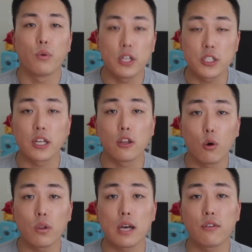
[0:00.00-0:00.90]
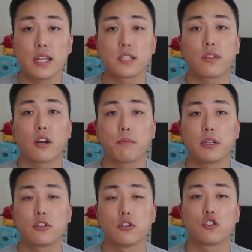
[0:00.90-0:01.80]
when using low-level laser
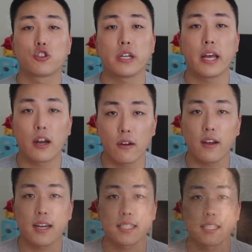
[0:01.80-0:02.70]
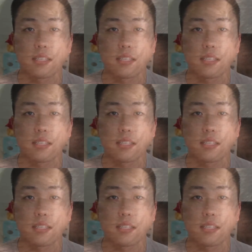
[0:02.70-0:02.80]
therapy to treat hair loss.